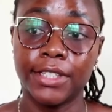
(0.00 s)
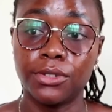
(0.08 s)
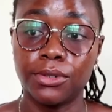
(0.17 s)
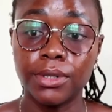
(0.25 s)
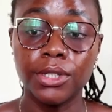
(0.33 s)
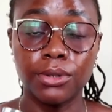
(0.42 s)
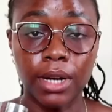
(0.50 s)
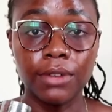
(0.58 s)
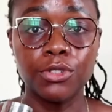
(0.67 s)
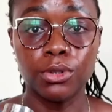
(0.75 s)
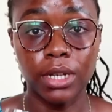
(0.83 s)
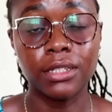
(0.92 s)
you
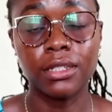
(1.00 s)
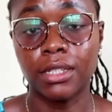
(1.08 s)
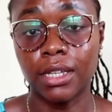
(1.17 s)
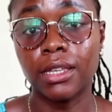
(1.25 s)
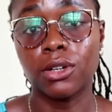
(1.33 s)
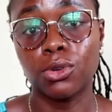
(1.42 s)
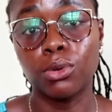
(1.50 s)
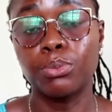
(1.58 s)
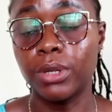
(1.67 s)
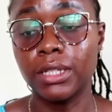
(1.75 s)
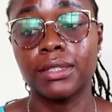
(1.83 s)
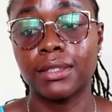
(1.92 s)
have to let each other go,
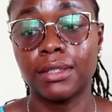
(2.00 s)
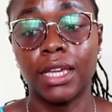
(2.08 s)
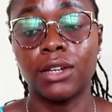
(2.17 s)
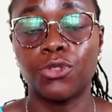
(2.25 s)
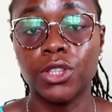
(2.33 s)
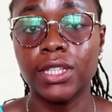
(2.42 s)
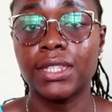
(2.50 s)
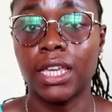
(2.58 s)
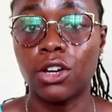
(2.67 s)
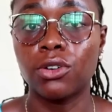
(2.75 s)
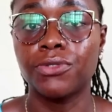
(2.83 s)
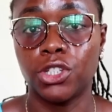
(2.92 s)
please. And for the
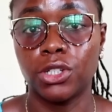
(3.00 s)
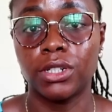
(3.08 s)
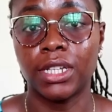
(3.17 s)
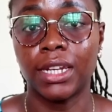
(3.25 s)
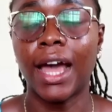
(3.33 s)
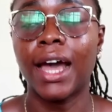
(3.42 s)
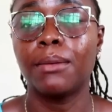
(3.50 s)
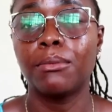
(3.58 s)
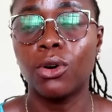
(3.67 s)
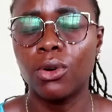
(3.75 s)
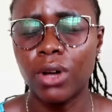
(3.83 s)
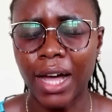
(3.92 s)
sake of children,
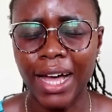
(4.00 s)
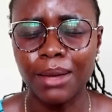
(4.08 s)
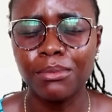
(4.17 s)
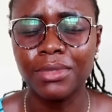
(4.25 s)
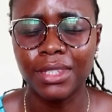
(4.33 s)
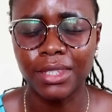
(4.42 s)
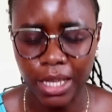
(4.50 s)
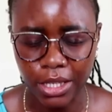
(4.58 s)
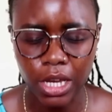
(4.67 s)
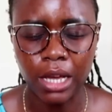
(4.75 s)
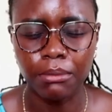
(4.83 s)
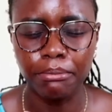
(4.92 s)
I'm
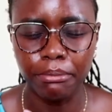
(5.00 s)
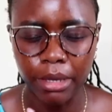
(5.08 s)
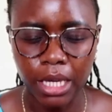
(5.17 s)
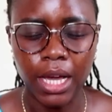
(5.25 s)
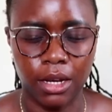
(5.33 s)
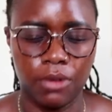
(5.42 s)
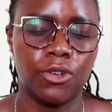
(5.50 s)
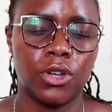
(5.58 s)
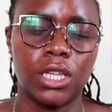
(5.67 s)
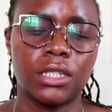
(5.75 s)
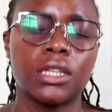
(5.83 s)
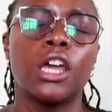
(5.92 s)
such a big
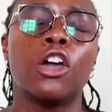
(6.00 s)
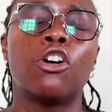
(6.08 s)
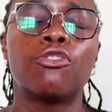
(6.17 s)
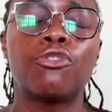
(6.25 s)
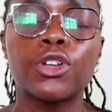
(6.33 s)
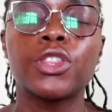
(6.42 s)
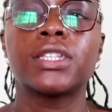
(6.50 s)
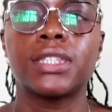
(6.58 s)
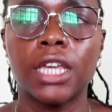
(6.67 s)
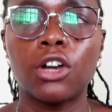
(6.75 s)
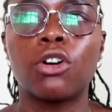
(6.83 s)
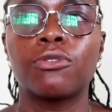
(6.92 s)
advocate. For the
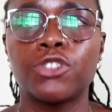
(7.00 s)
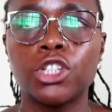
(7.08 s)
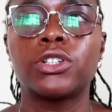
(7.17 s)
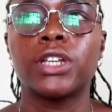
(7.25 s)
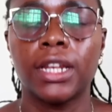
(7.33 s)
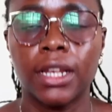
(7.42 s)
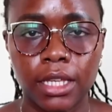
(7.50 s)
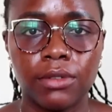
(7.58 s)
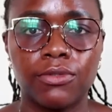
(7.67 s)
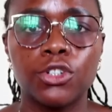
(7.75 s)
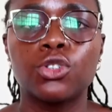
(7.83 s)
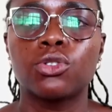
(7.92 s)
sake of children,
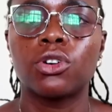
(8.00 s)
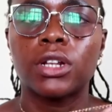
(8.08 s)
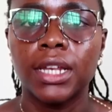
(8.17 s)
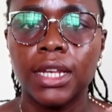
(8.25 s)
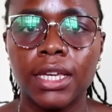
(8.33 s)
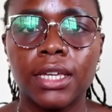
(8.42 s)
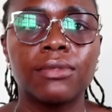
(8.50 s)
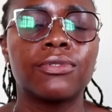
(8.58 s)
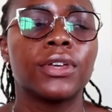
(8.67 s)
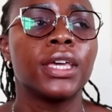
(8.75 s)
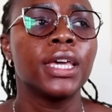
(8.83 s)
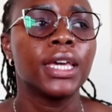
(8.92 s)
leave. Do not
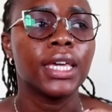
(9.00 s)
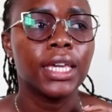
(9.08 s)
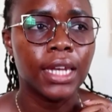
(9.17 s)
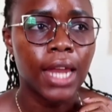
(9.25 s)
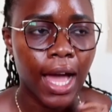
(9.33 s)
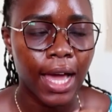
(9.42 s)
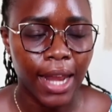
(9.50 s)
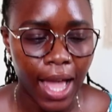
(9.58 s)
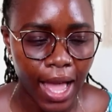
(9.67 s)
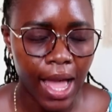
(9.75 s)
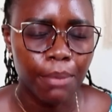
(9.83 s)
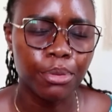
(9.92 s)
live in
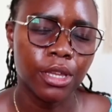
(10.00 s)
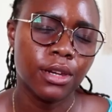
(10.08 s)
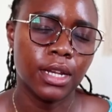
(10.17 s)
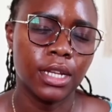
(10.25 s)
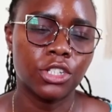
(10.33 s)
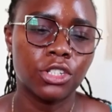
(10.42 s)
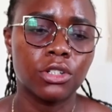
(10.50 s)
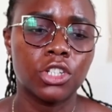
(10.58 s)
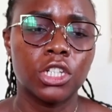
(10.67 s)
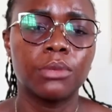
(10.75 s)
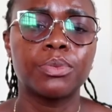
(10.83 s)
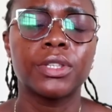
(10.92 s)
unhappy
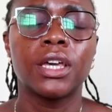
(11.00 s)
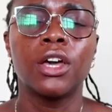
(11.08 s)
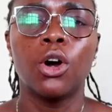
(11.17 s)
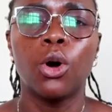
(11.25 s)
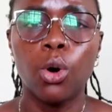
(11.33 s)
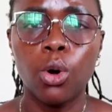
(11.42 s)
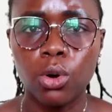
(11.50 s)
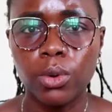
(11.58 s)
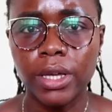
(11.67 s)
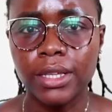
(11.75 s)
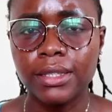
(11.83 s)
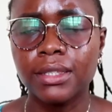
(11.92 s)
relationships,
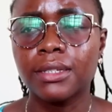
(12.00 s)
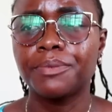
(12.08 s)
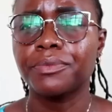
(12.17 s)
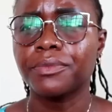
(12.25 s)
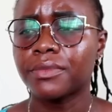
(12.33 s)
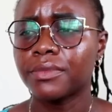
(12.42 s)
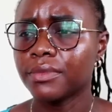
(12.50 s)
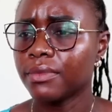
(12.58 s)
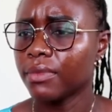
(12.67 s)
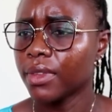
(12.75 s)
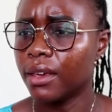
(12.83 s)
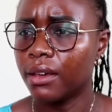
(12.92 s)
always
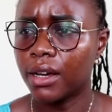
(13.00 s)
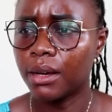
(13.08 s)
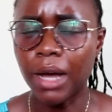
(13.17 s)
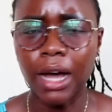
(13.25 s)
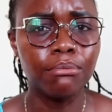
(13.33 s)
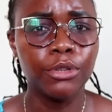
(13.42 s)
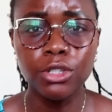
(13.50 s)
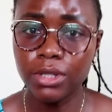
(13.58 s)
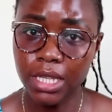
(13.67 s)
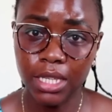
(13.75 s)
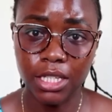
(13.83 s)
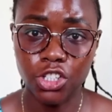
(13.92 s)

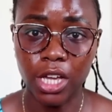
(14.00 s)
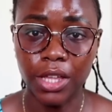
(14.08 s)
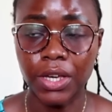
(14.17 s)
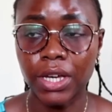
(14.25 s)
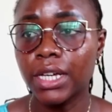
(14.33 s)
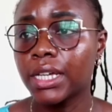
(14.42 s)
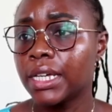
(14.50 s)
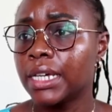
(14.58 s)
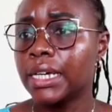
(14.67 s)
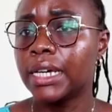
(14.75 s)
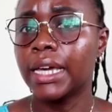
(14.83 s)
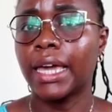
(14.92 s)
abusing each other,
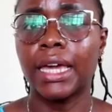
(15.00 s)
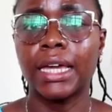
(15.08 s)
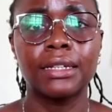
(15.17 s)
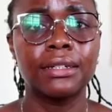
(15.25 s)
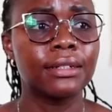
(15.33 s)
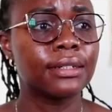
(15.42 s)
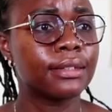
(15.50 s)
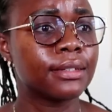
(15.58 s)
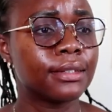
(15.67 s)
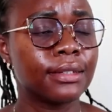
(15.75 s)
and